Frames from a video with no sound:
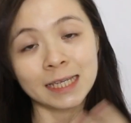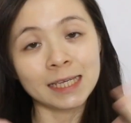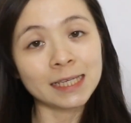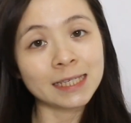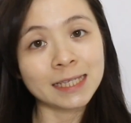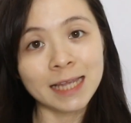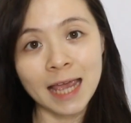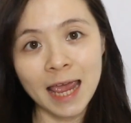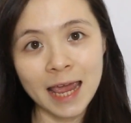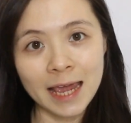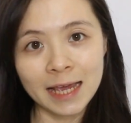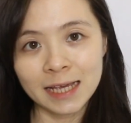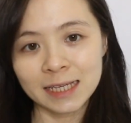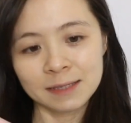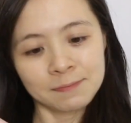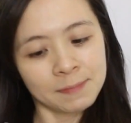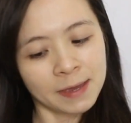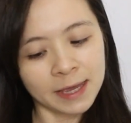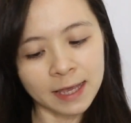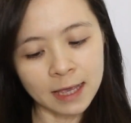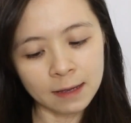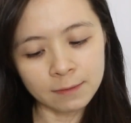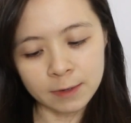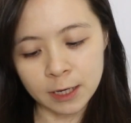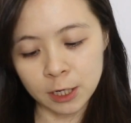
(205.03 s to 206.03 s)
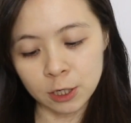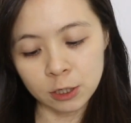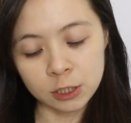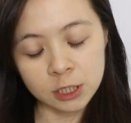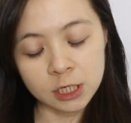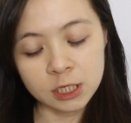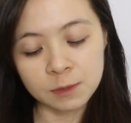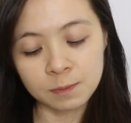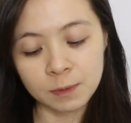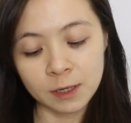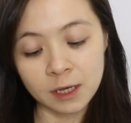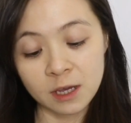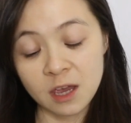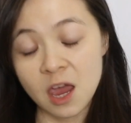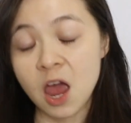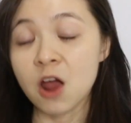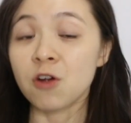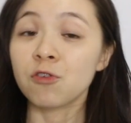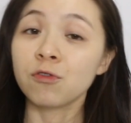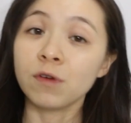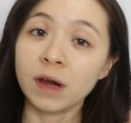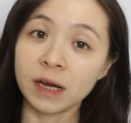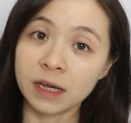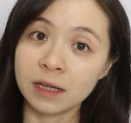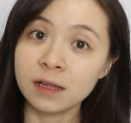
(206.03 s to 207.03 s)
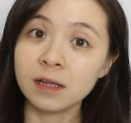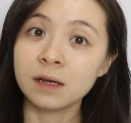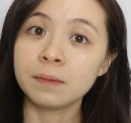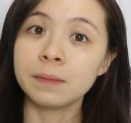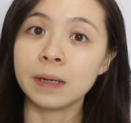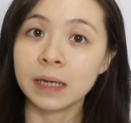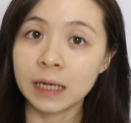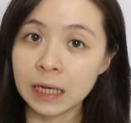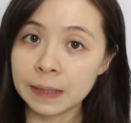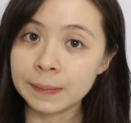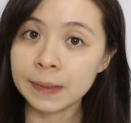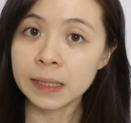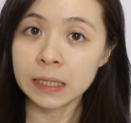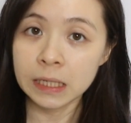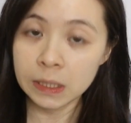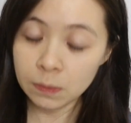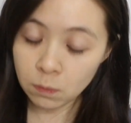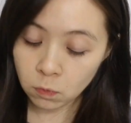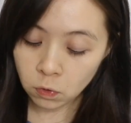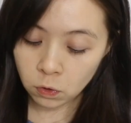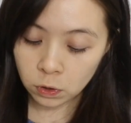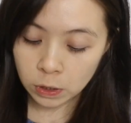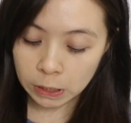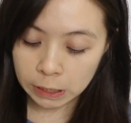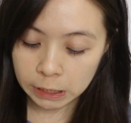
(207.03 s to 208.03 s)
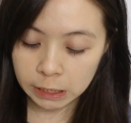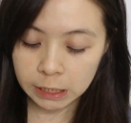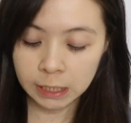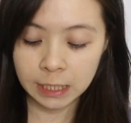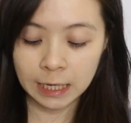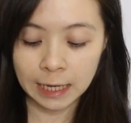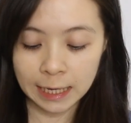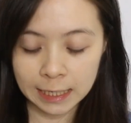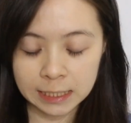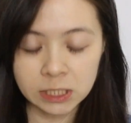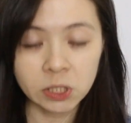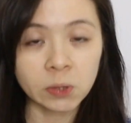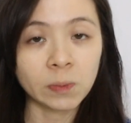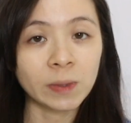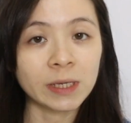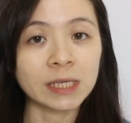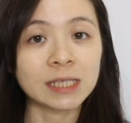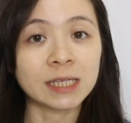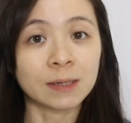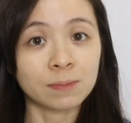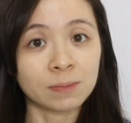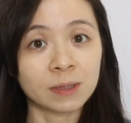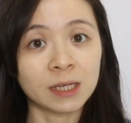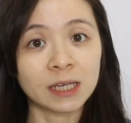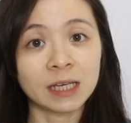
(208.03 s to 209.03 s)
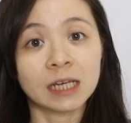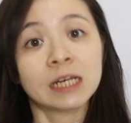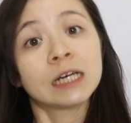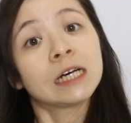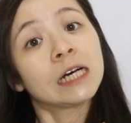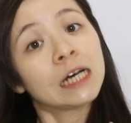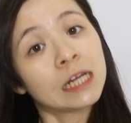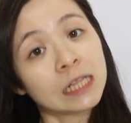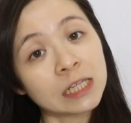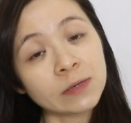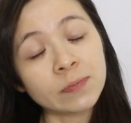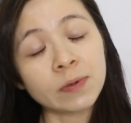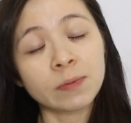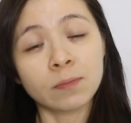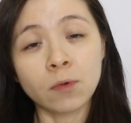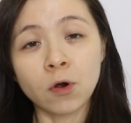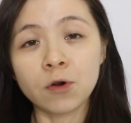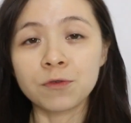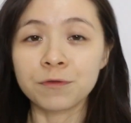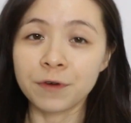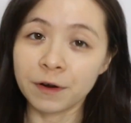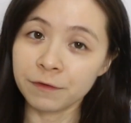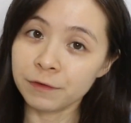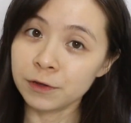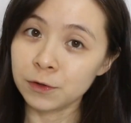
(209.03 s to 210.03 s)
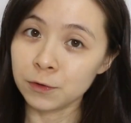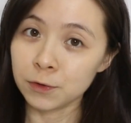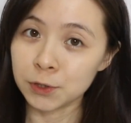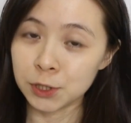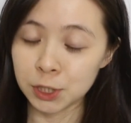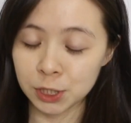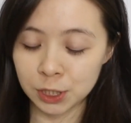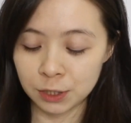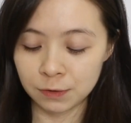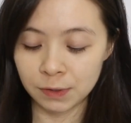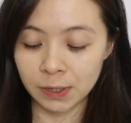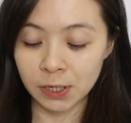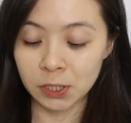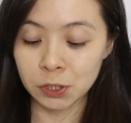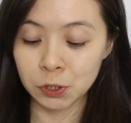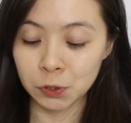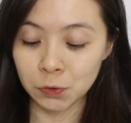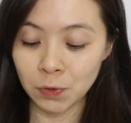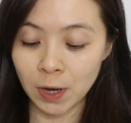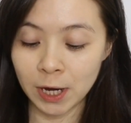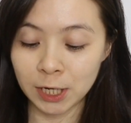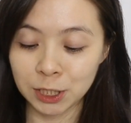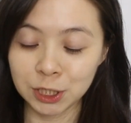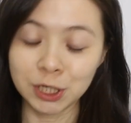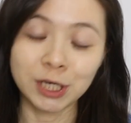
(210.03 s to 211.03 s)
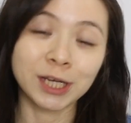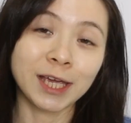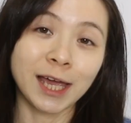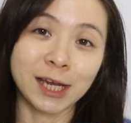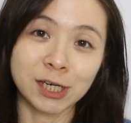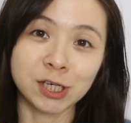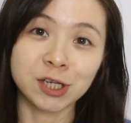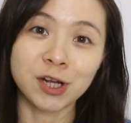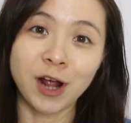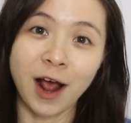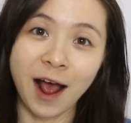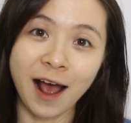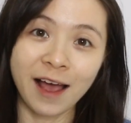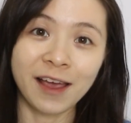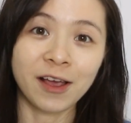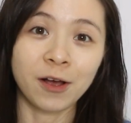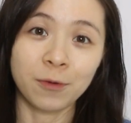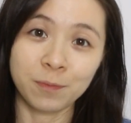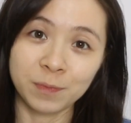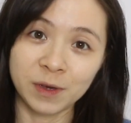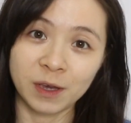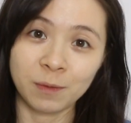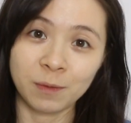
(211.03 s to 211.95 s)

These days, makeup cannot just be regular makeup anymore. It has to be something a little bit more revolutionary to actually catch the eye of